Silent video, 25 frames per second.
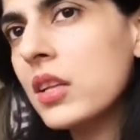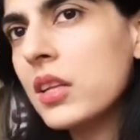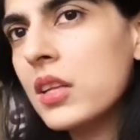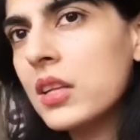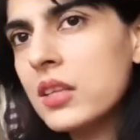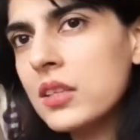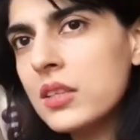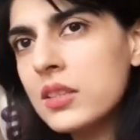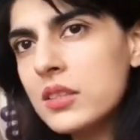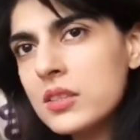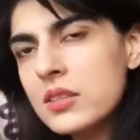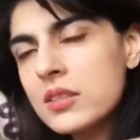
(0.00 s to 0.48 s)

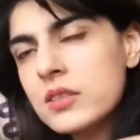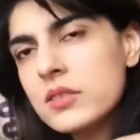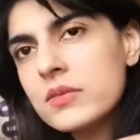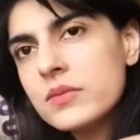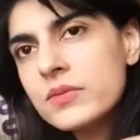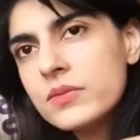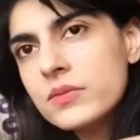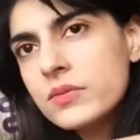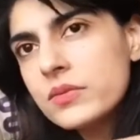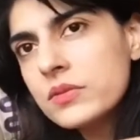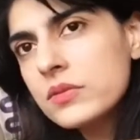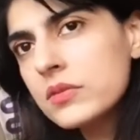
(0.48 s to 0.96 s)
And
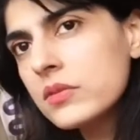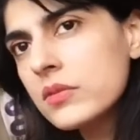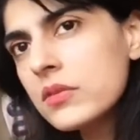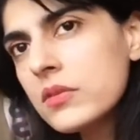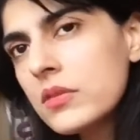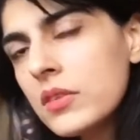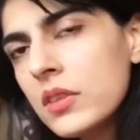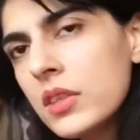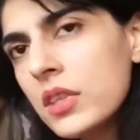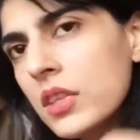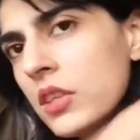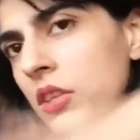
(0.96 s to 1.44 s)

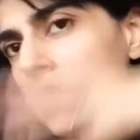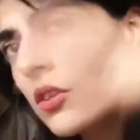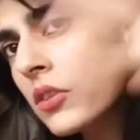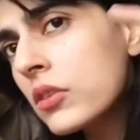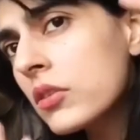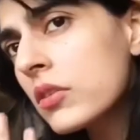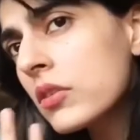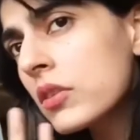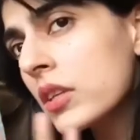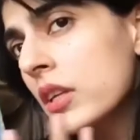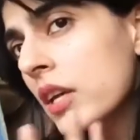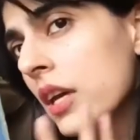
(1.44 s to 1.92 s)
you
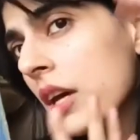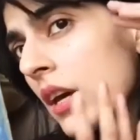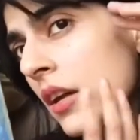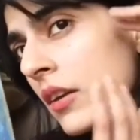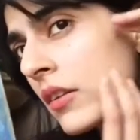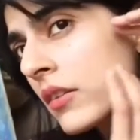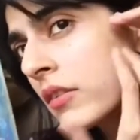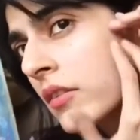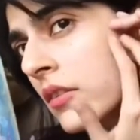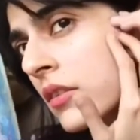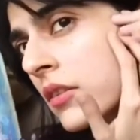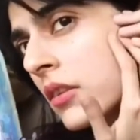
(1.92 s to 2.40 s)
don't get
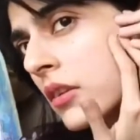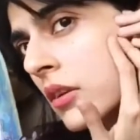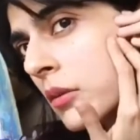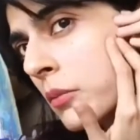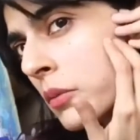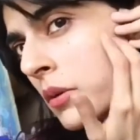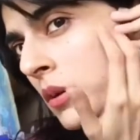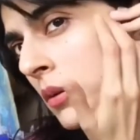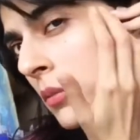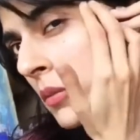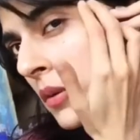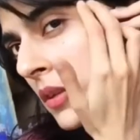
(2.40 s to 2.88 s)
a
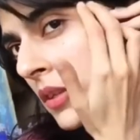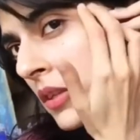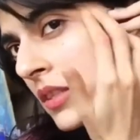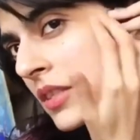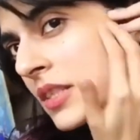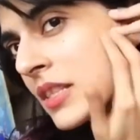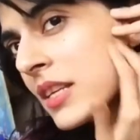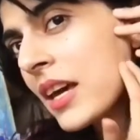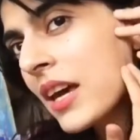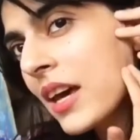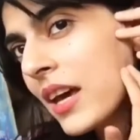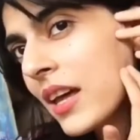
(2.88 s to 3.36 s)

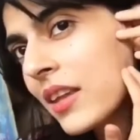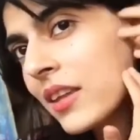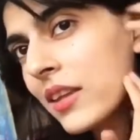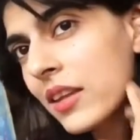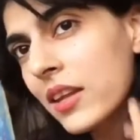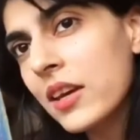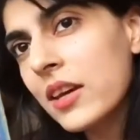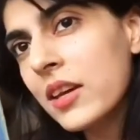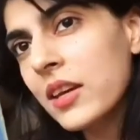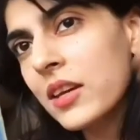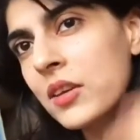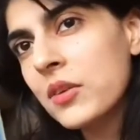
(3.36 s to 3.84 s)
permanent tan
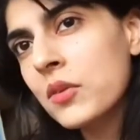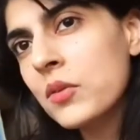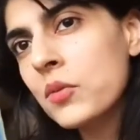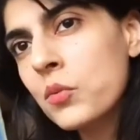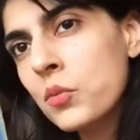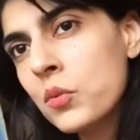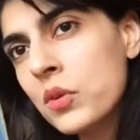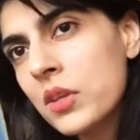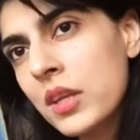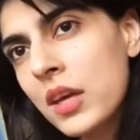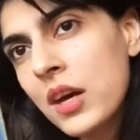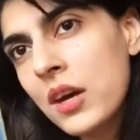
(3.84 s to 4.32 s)
line
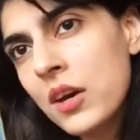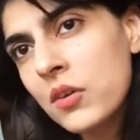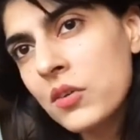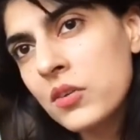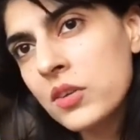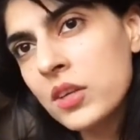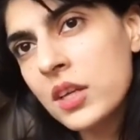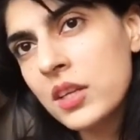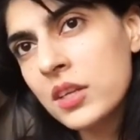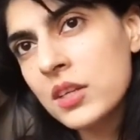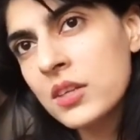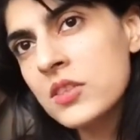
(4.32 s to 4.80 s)
without
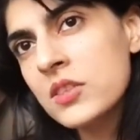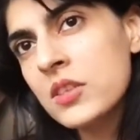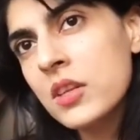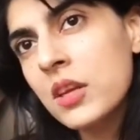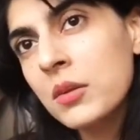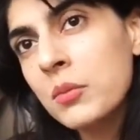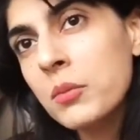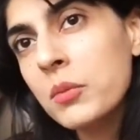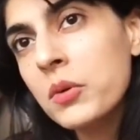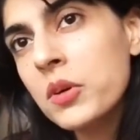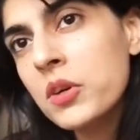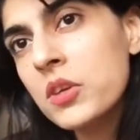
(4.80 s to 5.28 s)
getting
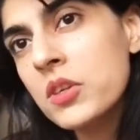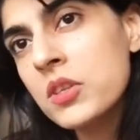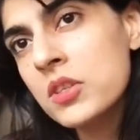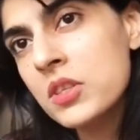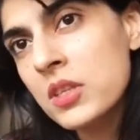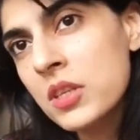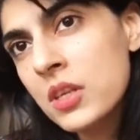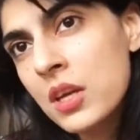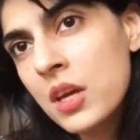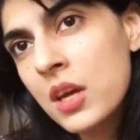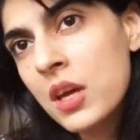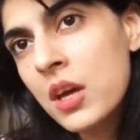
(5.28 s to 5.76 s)
sunburned
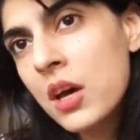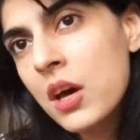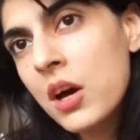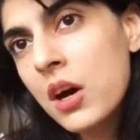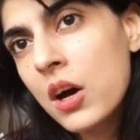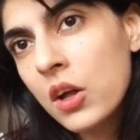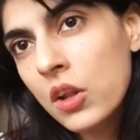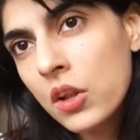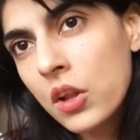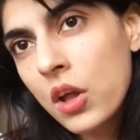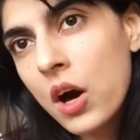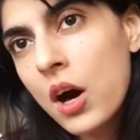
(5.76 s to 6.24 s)

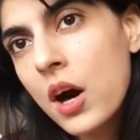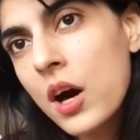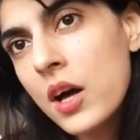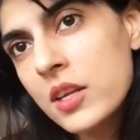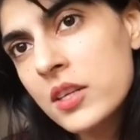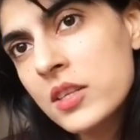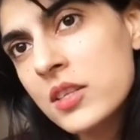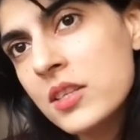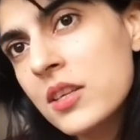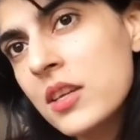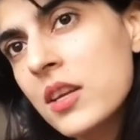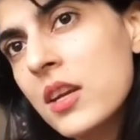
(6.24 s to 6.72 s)
a
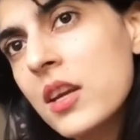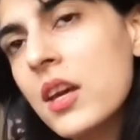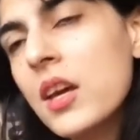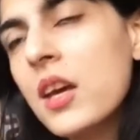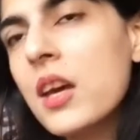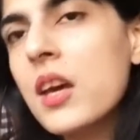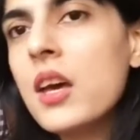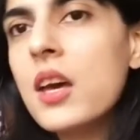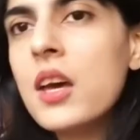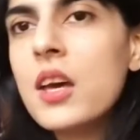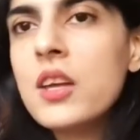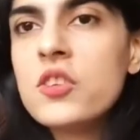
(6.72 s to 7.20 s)
lot
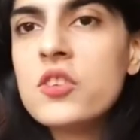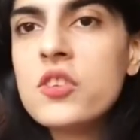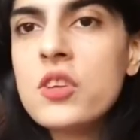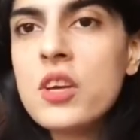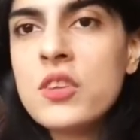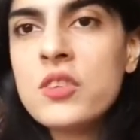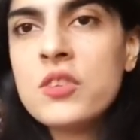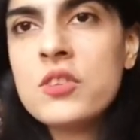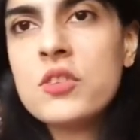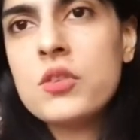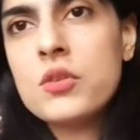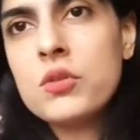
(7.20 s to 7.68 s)

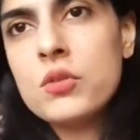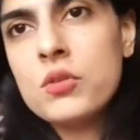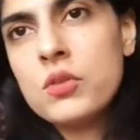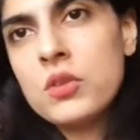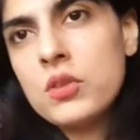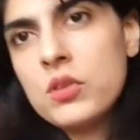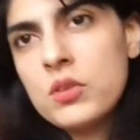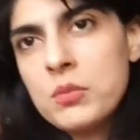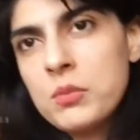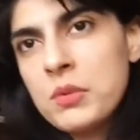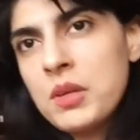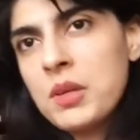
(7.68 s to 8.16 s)
just to,
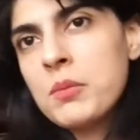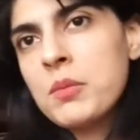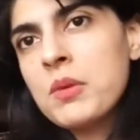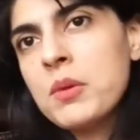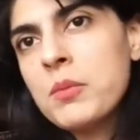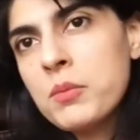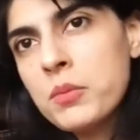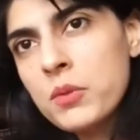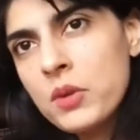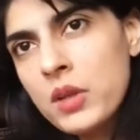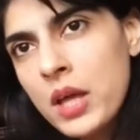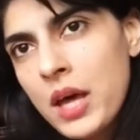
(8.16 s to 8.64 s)
you know, make
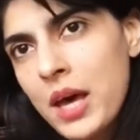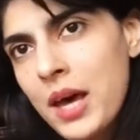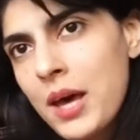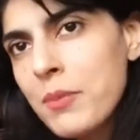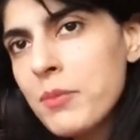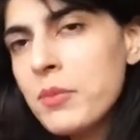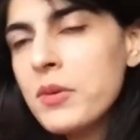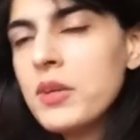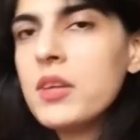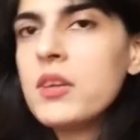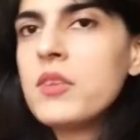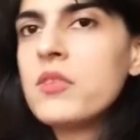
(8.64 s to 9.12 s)
people
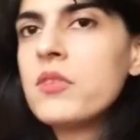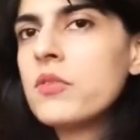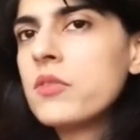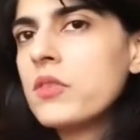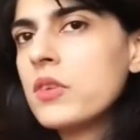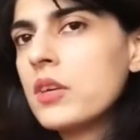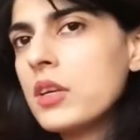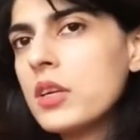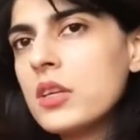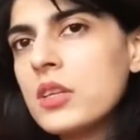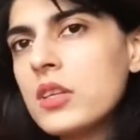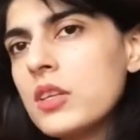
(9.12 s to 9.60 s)
happy
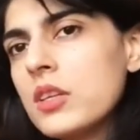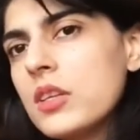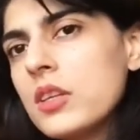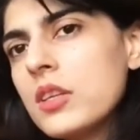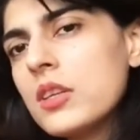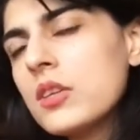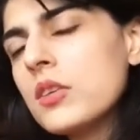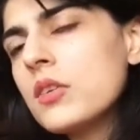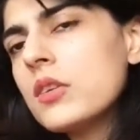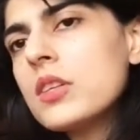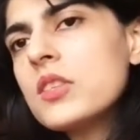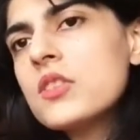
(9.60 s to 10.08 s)
for me.
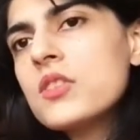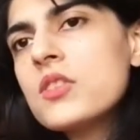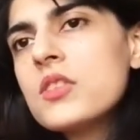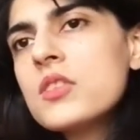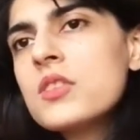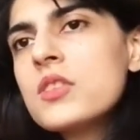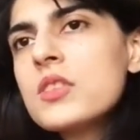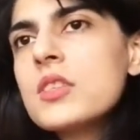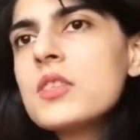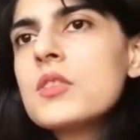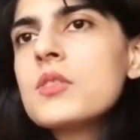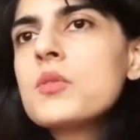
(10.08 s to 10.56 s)
You know,
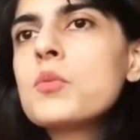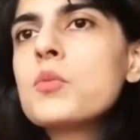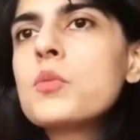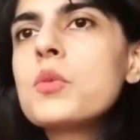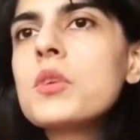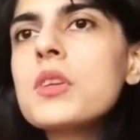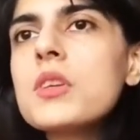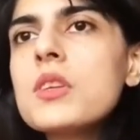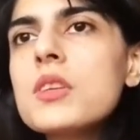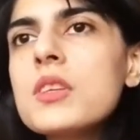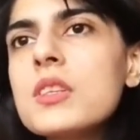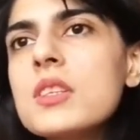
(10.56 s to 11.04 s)
it's
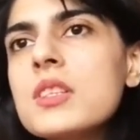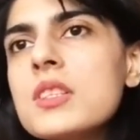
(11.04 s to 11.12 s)
weird.